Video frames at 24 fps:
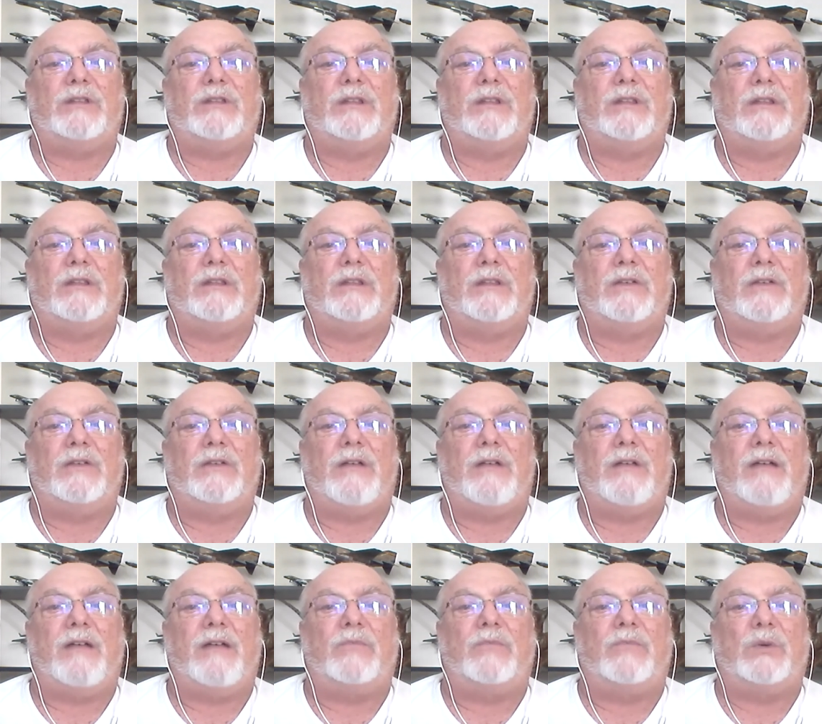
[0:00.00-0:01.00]
they'll
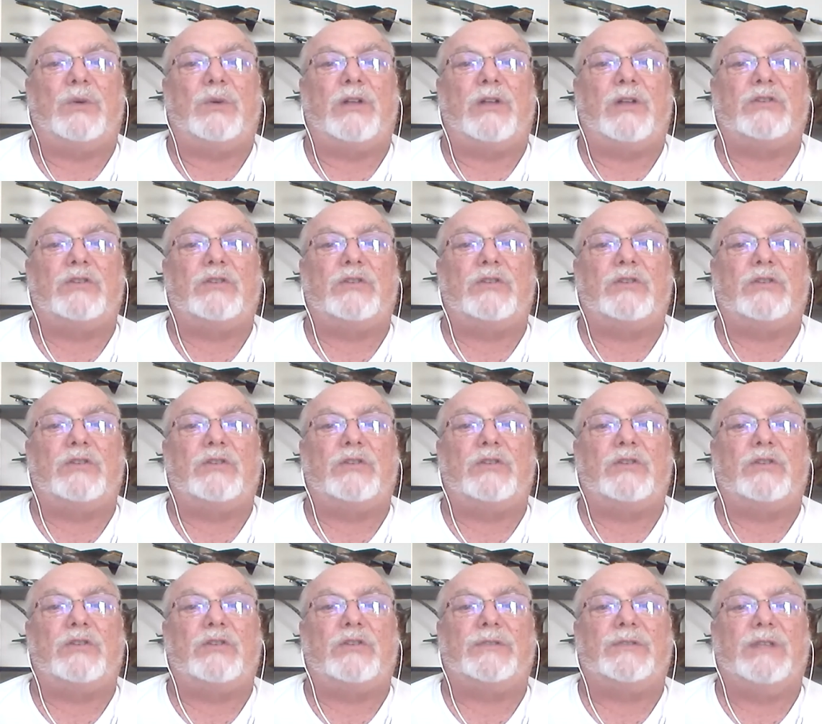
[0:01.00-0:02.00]
have production
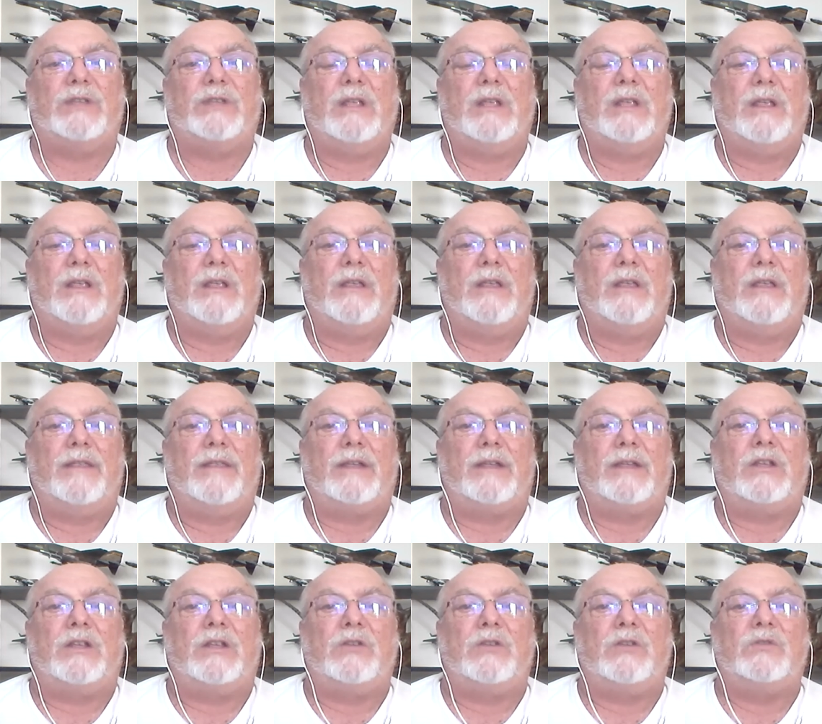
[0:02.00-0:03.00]
models that
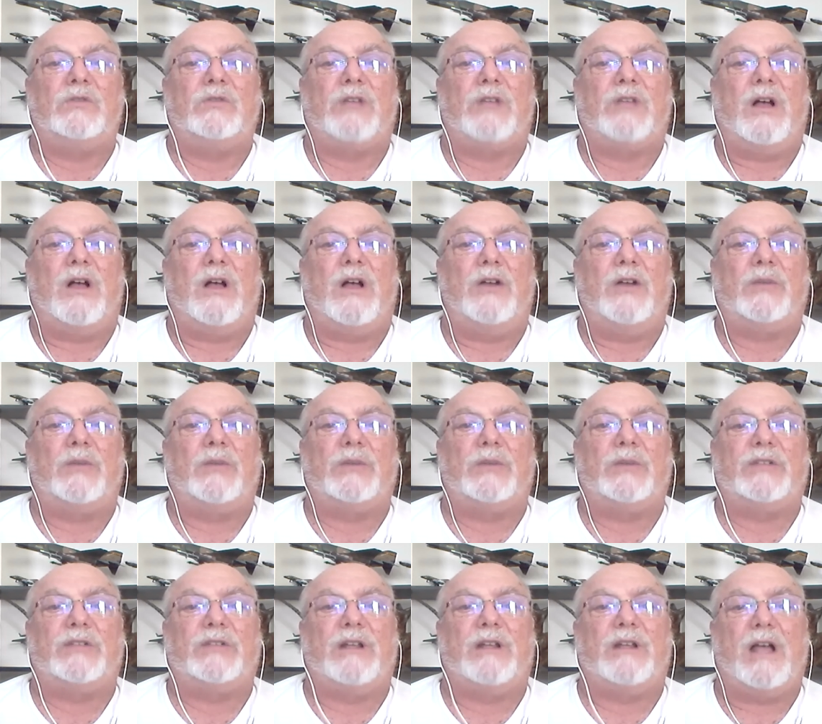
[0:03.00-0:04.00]
can use 100%
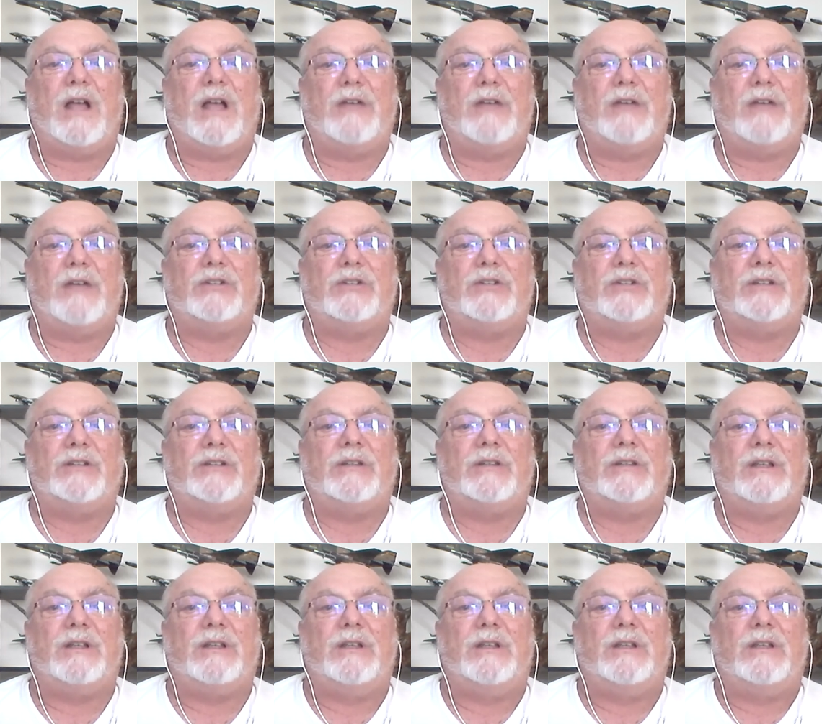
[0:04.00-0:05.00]
hydrogen.
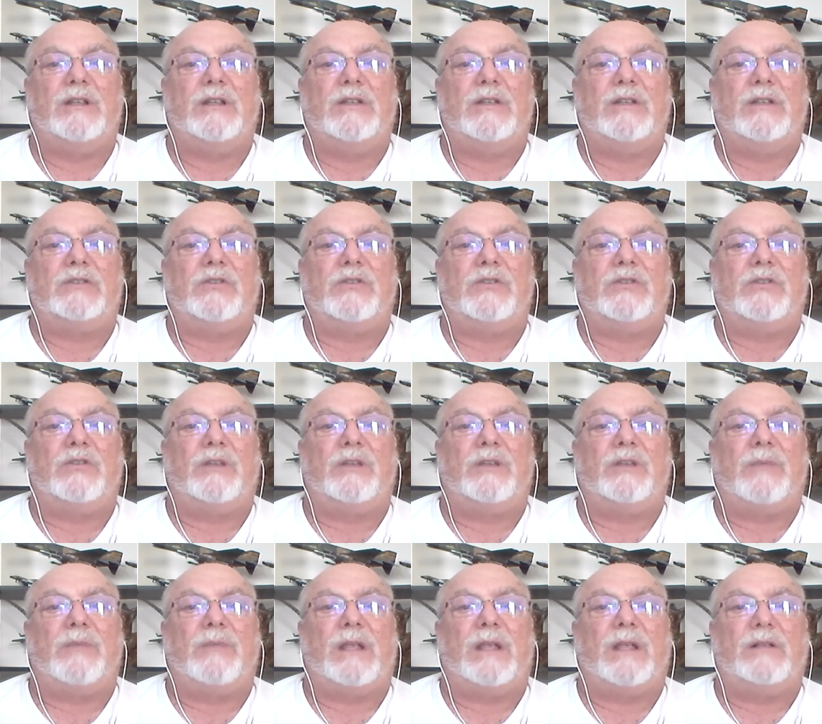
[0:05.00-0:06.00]
So you can
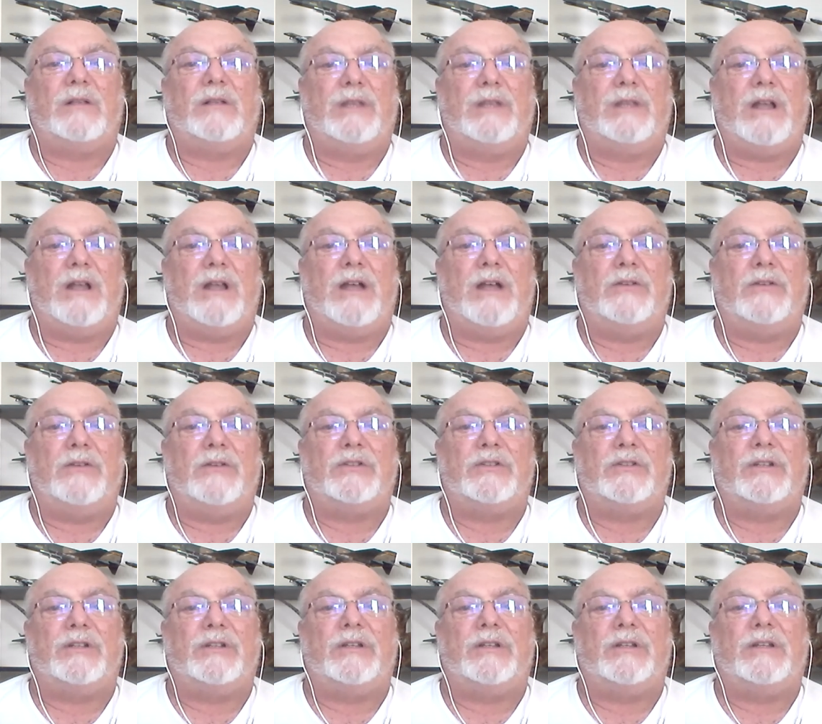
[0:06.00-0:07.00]
make clean
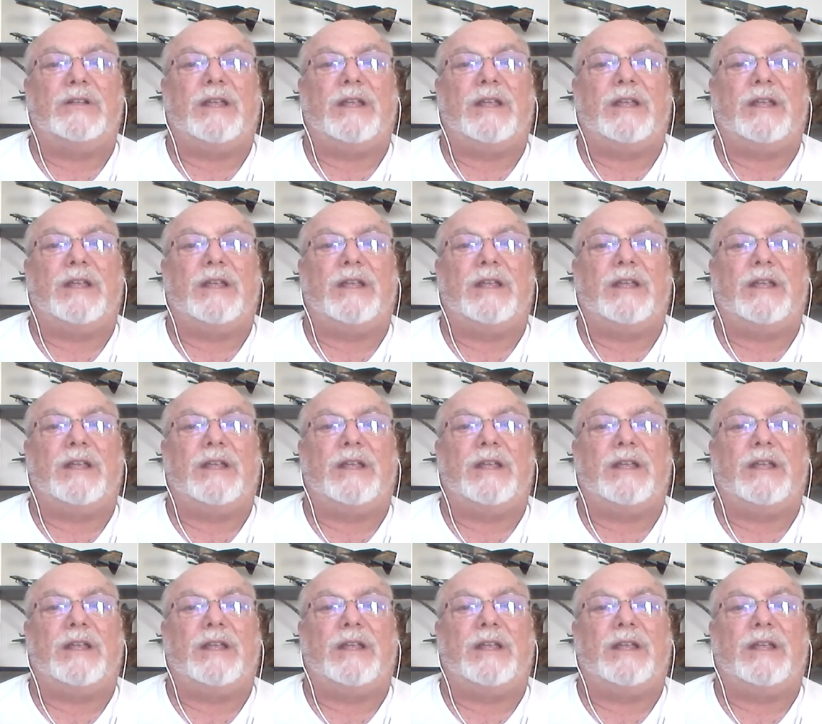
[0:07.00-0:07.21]
hydrogen and